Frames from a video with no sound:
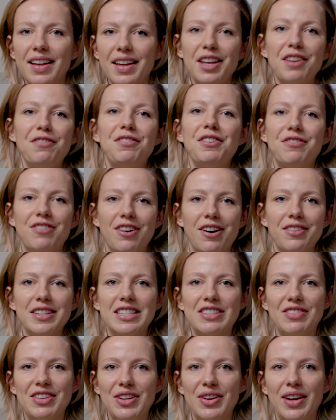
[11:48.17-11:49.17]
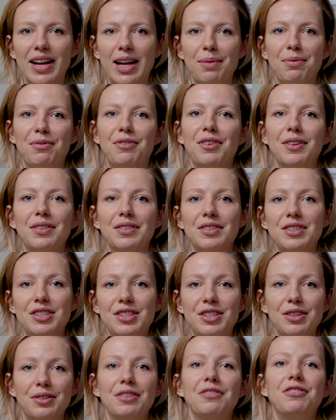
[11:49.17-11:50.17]
If you found this video helpful,
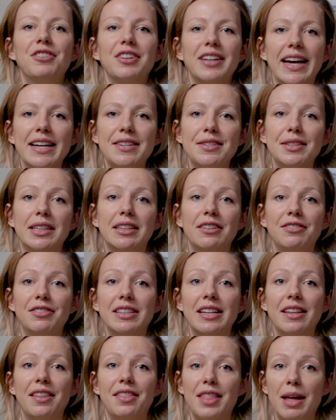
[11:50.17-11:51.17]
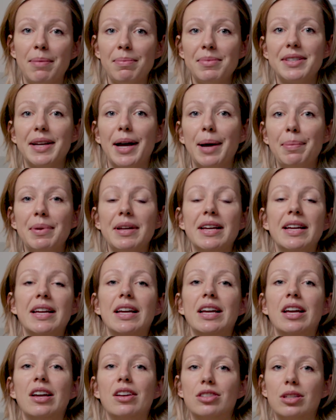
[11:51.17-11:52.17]
don't forget to give it a thumbs up,
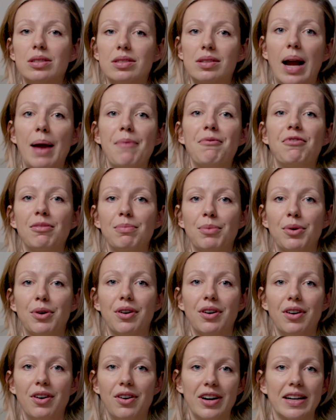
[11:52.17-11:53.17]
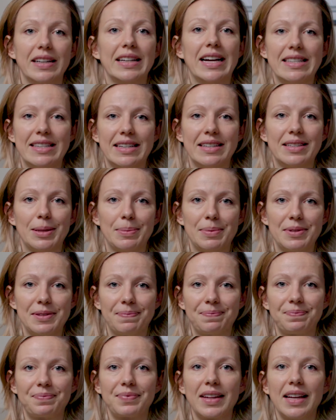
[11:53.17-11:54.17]
subscribe for more organizing tips.
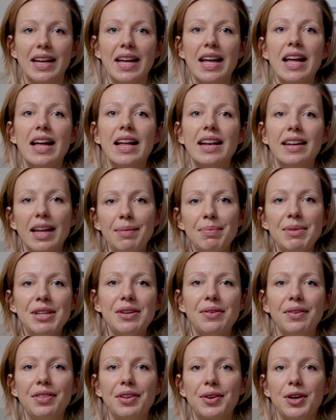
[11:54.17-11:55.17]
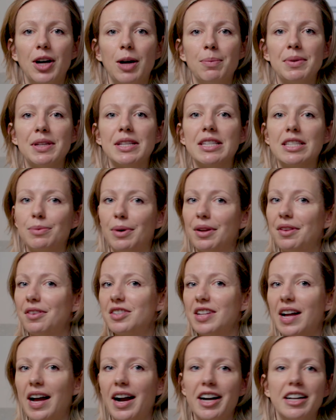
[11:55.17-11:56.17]
Let me know in the comments what's
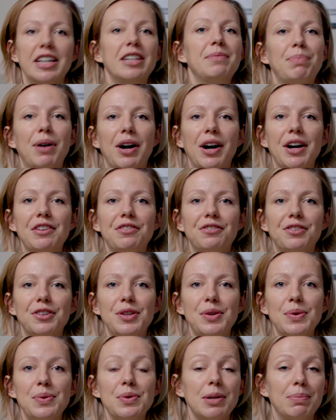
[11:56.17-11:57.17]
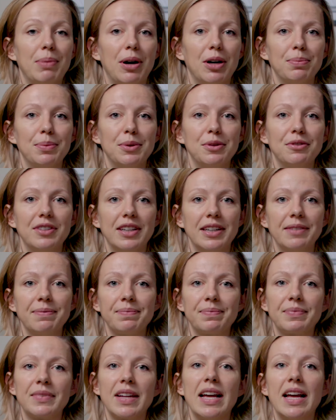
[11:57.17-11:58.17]
the hardest part for you about moving,
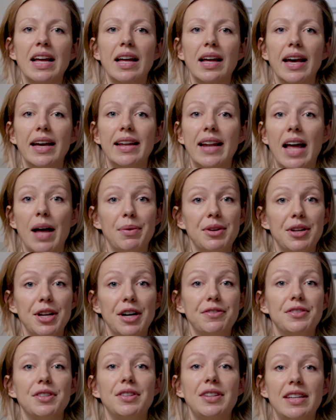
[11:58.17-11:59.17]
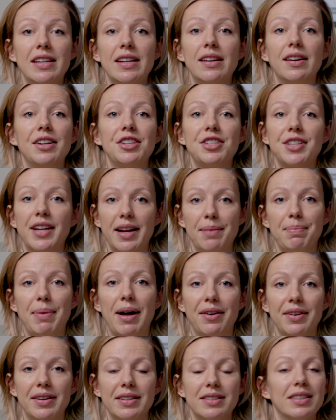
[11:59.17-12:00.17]
and I would love to hear and chat
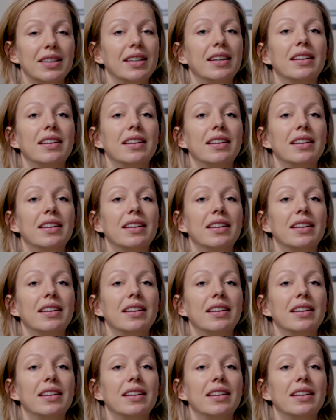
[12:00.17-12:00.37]
about it.